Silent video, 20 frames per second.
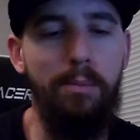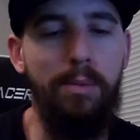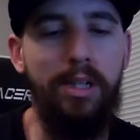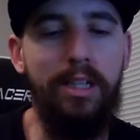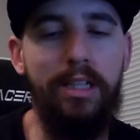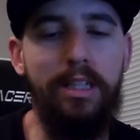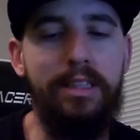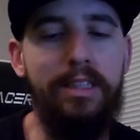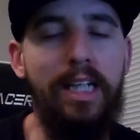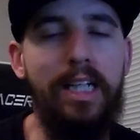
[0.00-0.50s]

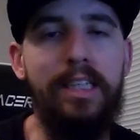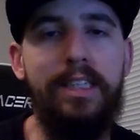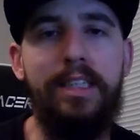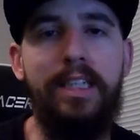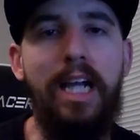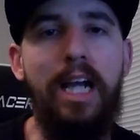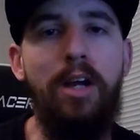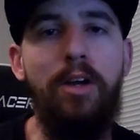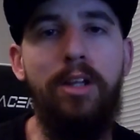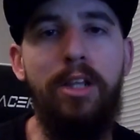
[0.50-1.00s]
Because it's not
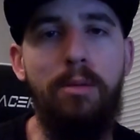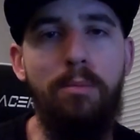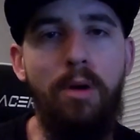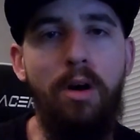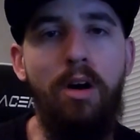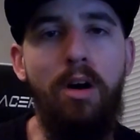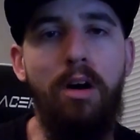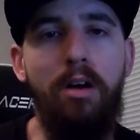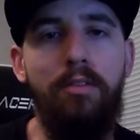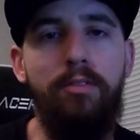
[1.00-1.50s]
scaring them
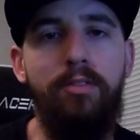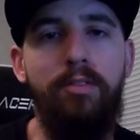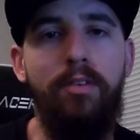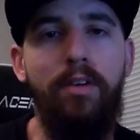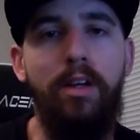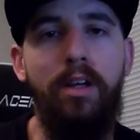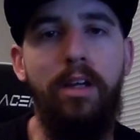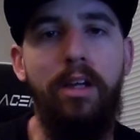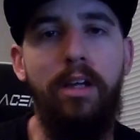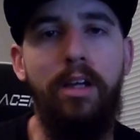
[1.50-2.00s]
off.
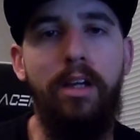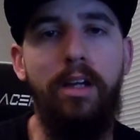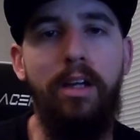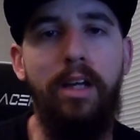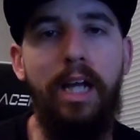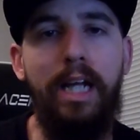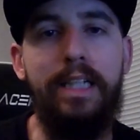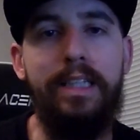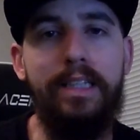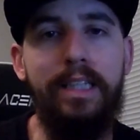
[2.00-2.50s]

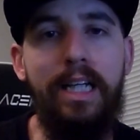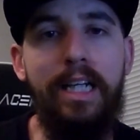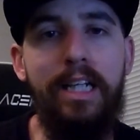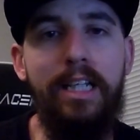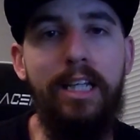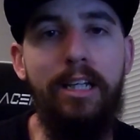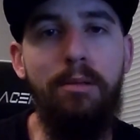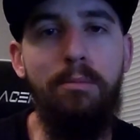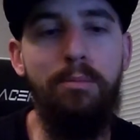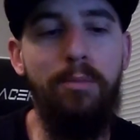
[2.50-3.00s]
It's
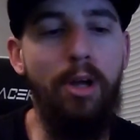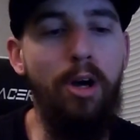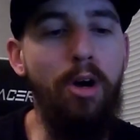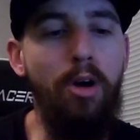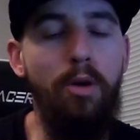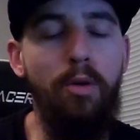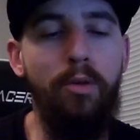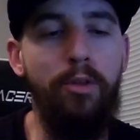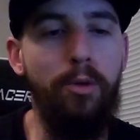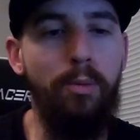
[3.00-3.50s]
letting them
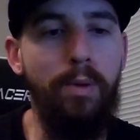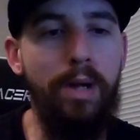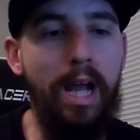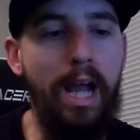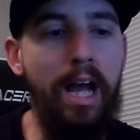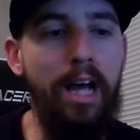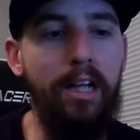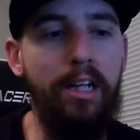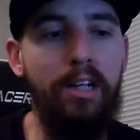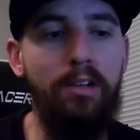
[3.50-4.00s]
know the
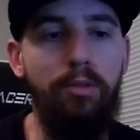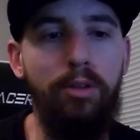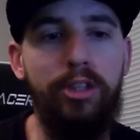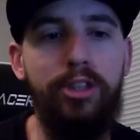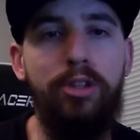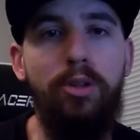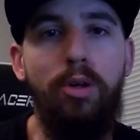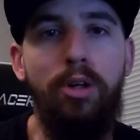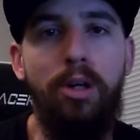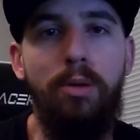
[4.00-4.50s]
reality of
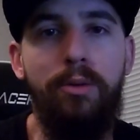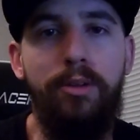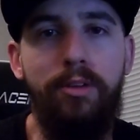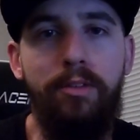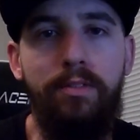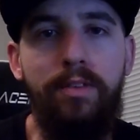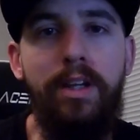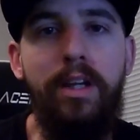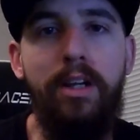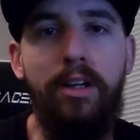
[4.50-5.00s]
what's going on with
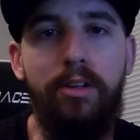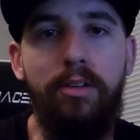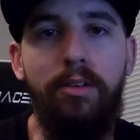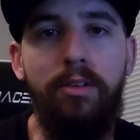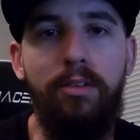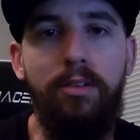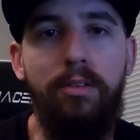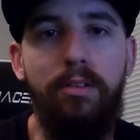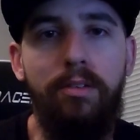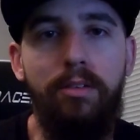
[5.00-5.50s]
their
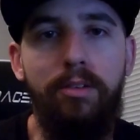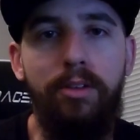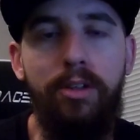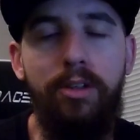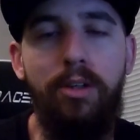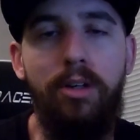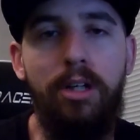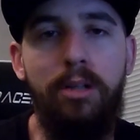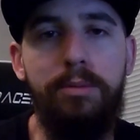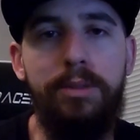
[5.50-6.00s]
vehicle.
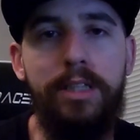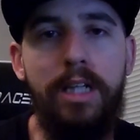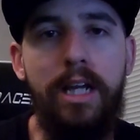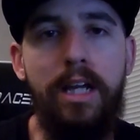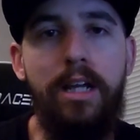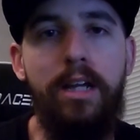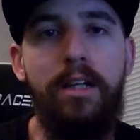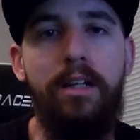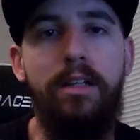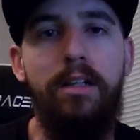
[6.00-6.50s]
You know what I'm
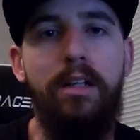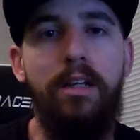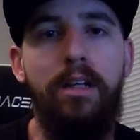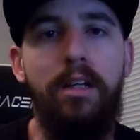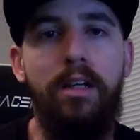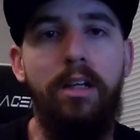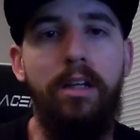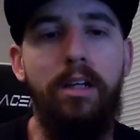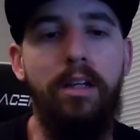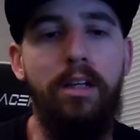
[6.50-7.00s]
saying?
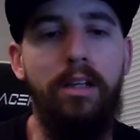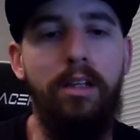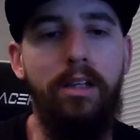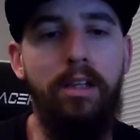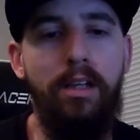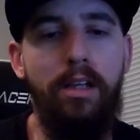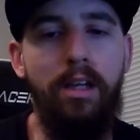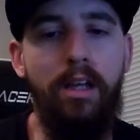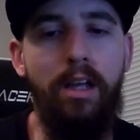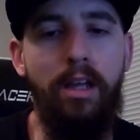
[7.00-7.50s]

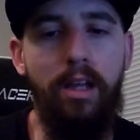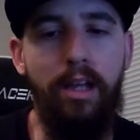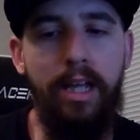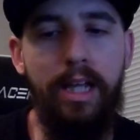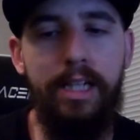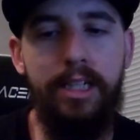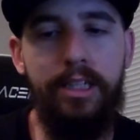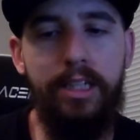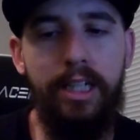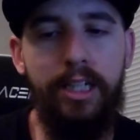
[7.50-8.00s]

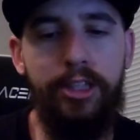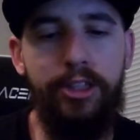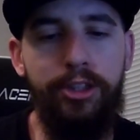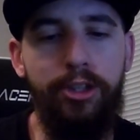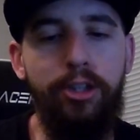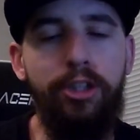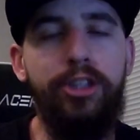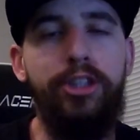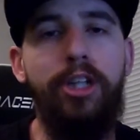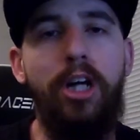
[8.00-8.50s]
It's
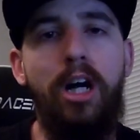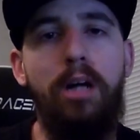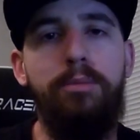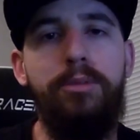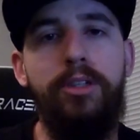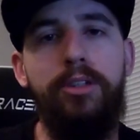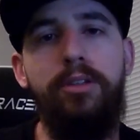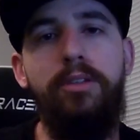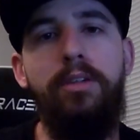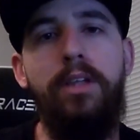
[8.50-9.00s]
your
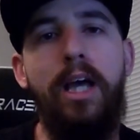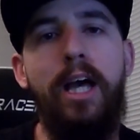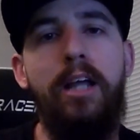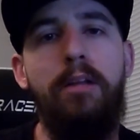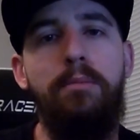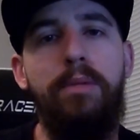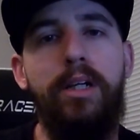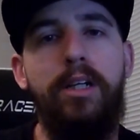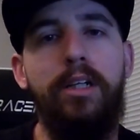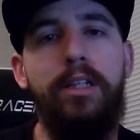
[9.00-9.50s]
job to do
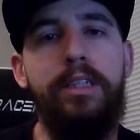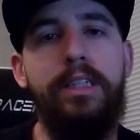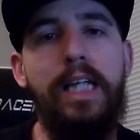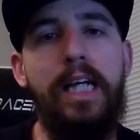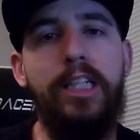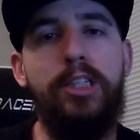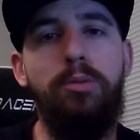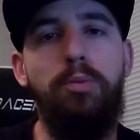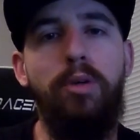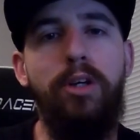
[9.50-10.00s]
that because
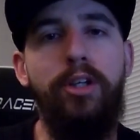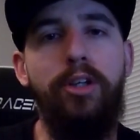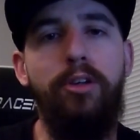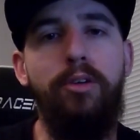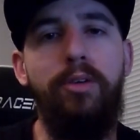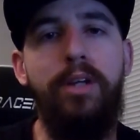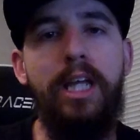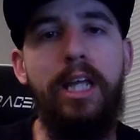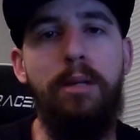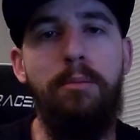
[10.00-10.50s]
that's what
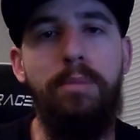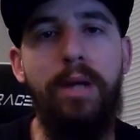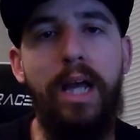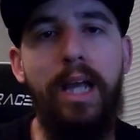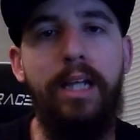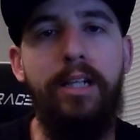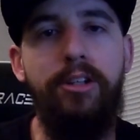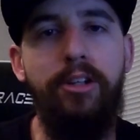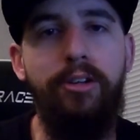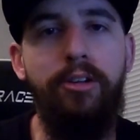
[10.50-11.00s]
you're getting
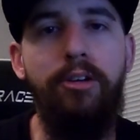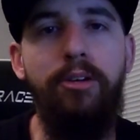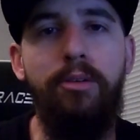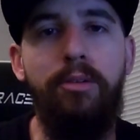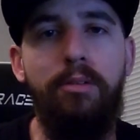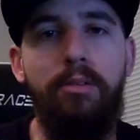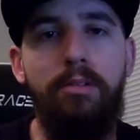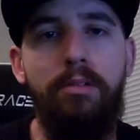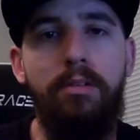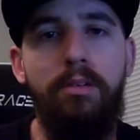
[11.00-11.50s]
paid to
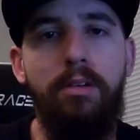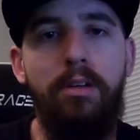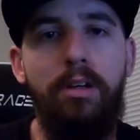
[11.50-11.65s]
do.